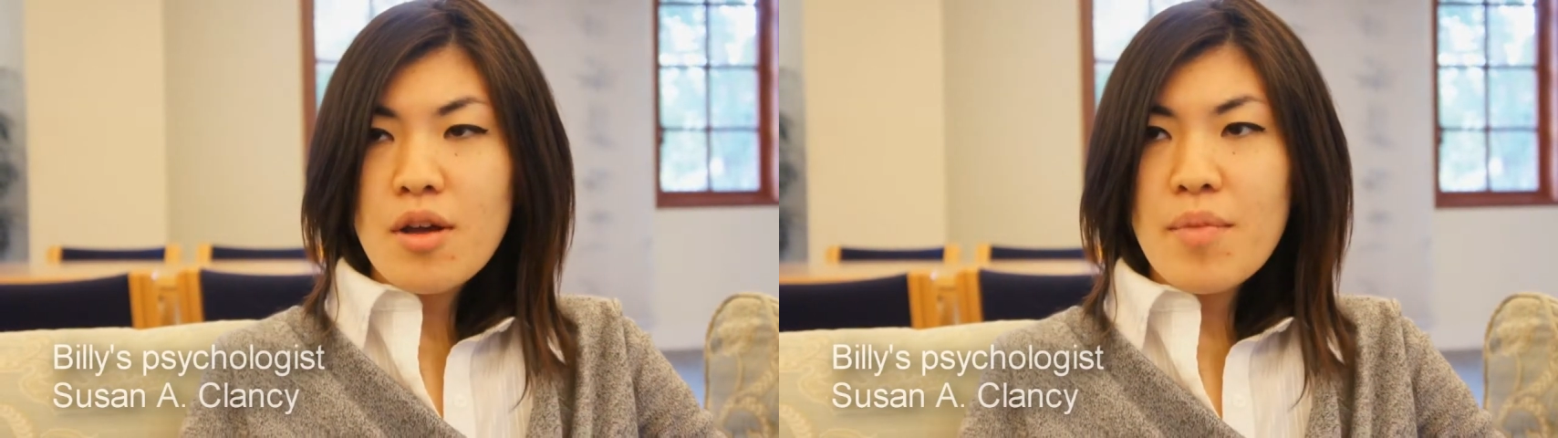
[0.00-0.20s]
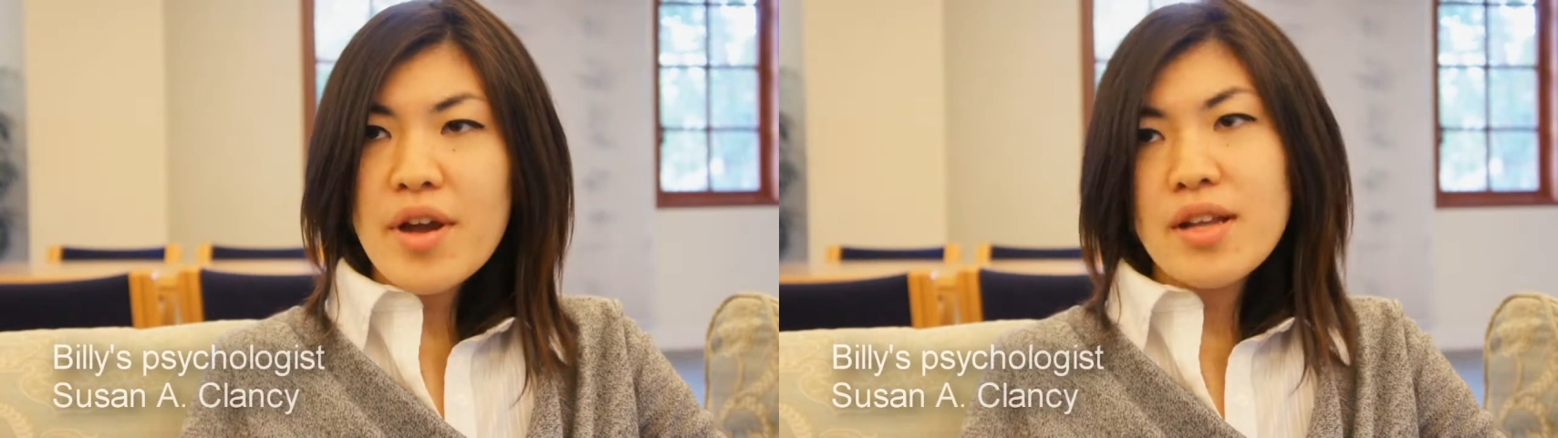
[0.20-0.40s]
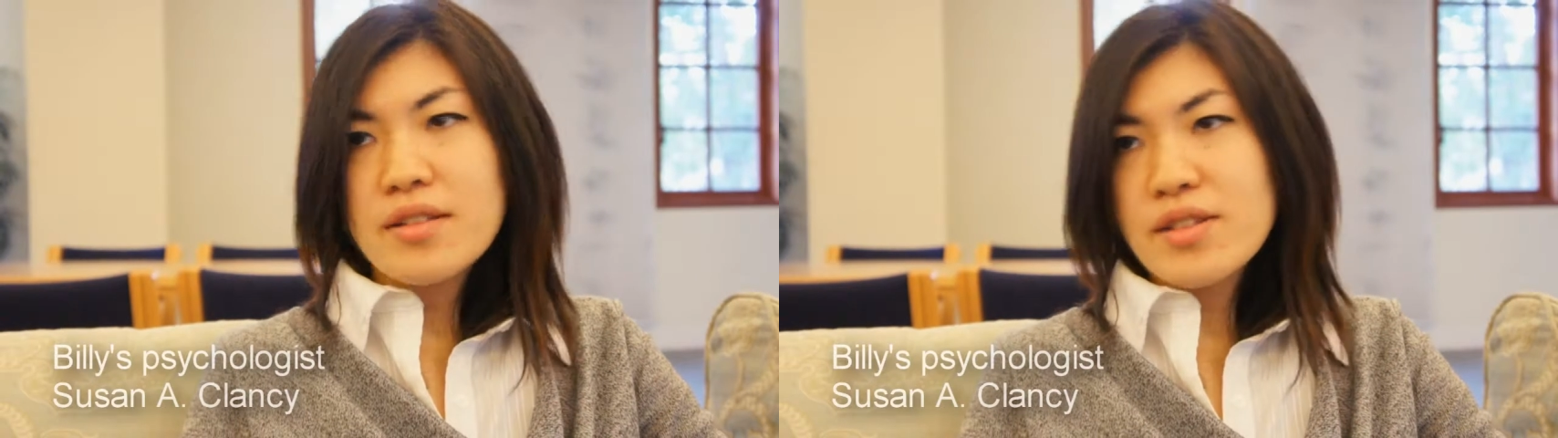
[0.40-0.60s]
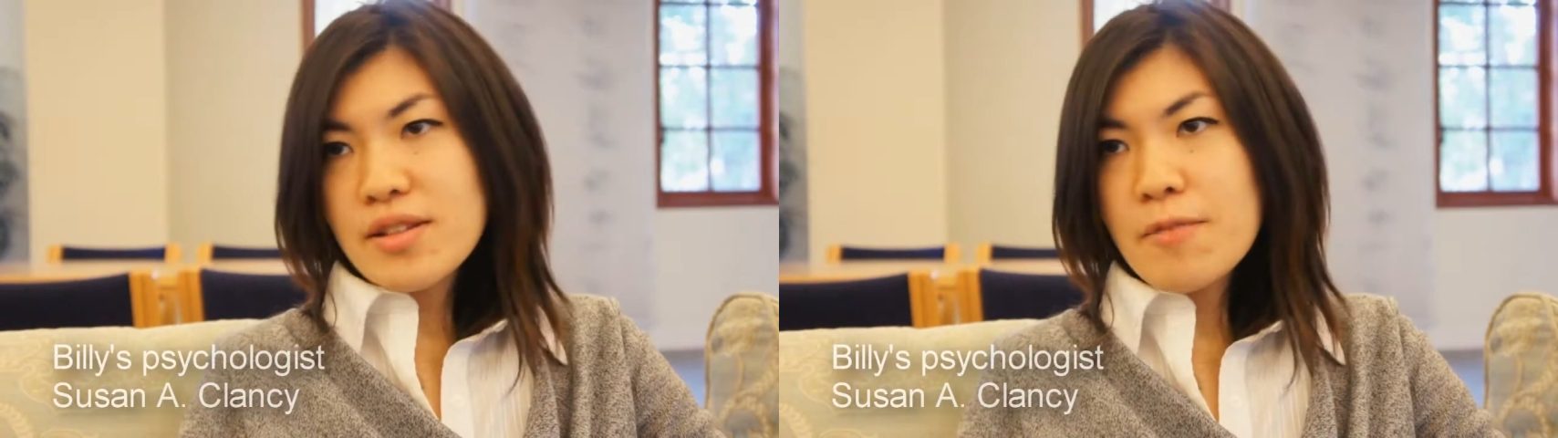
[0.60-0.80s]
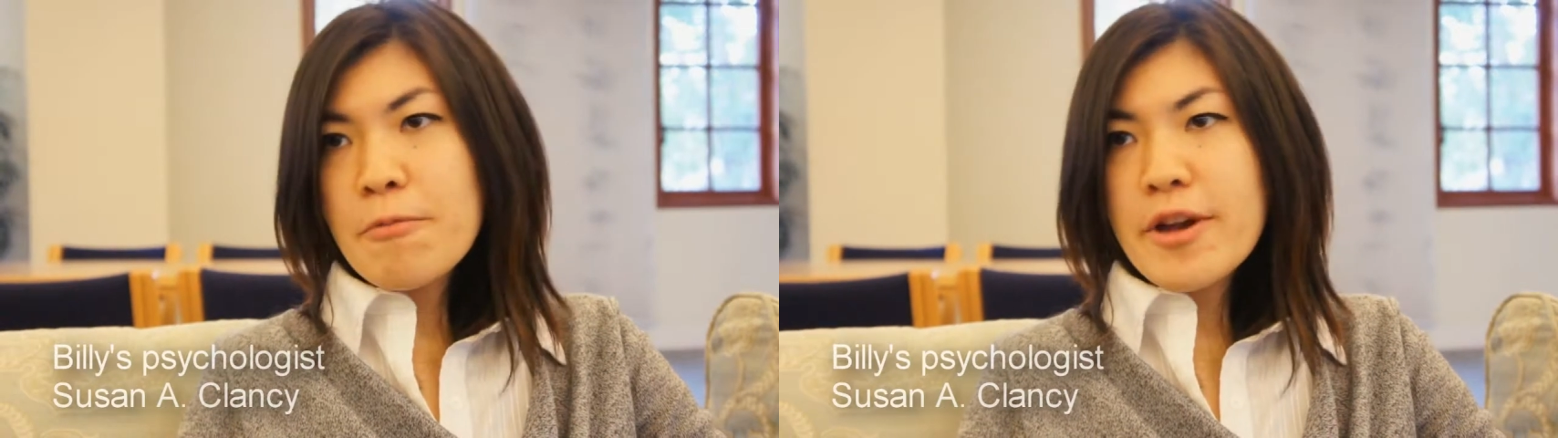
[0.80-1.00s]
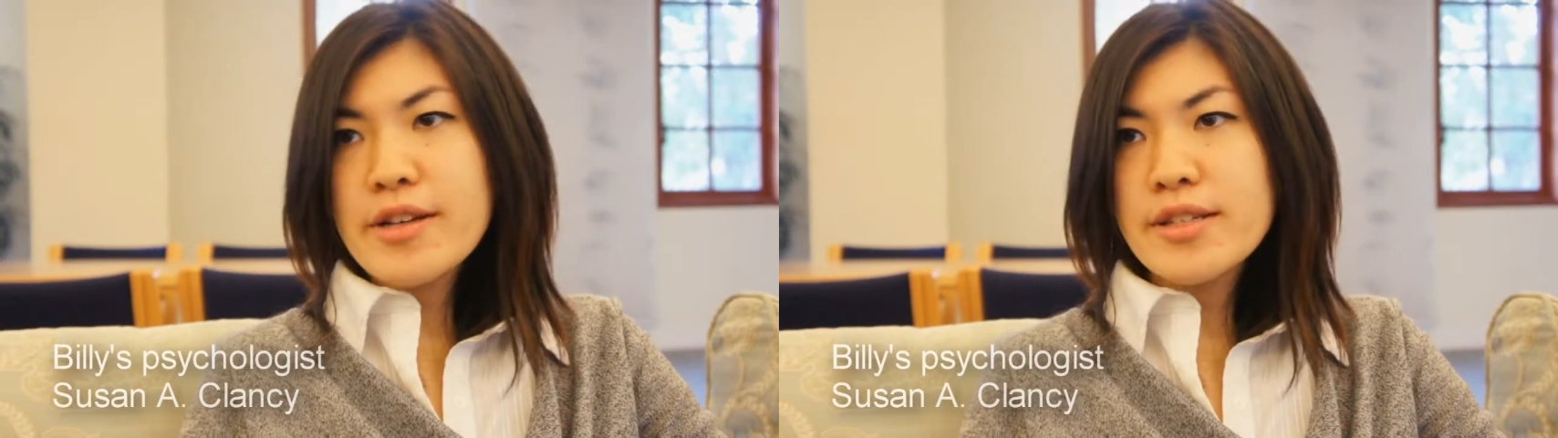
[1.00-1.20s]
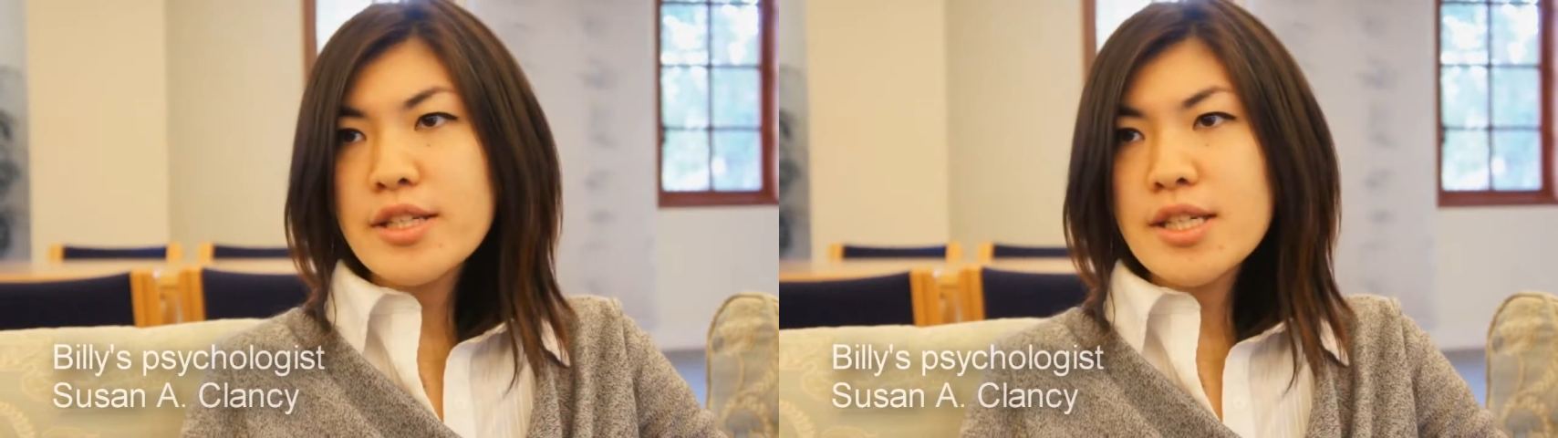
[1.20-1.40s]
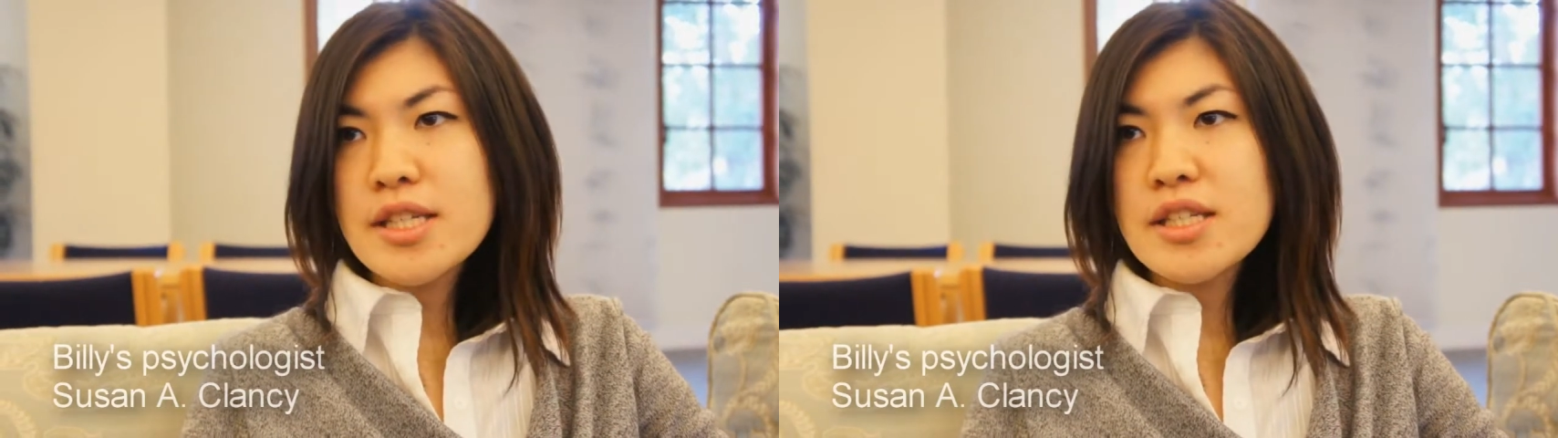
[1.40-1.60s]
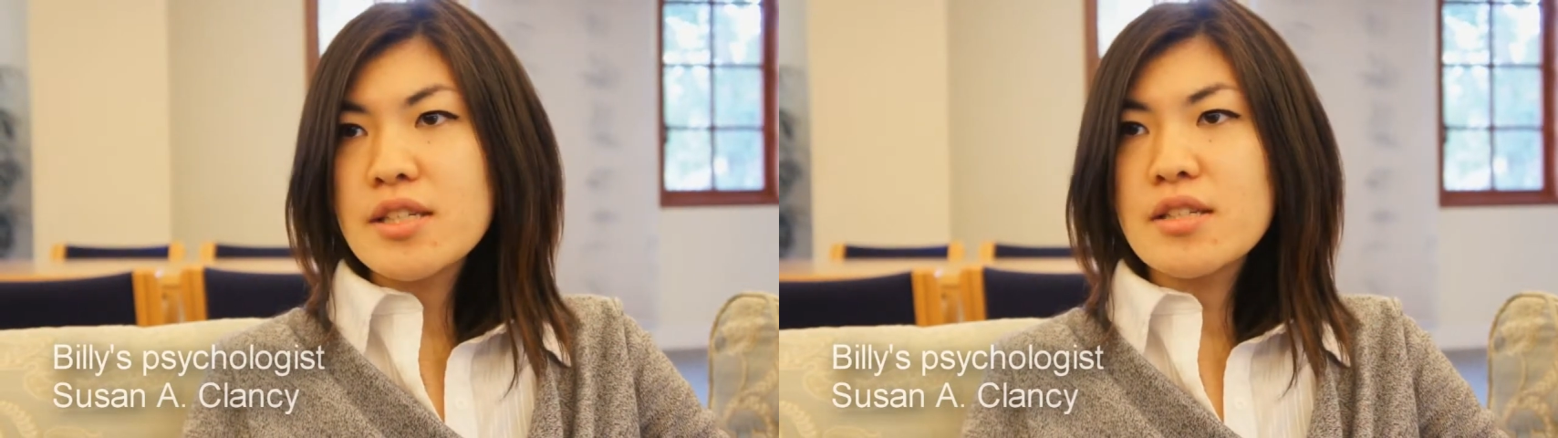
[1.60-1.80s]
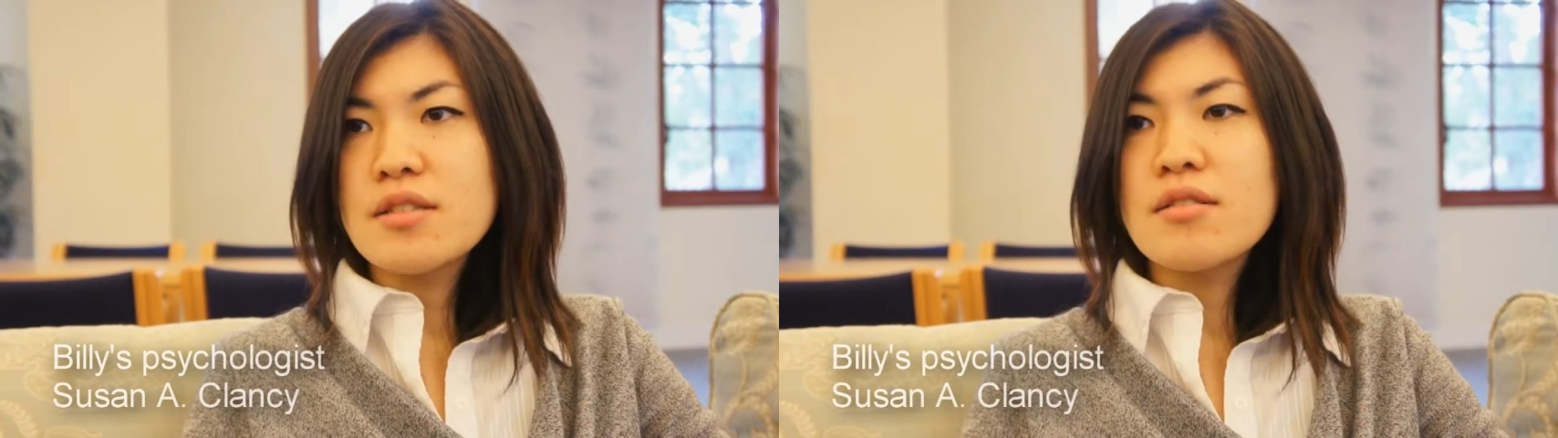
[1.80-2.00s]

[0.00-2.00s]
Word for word: but in some ways he is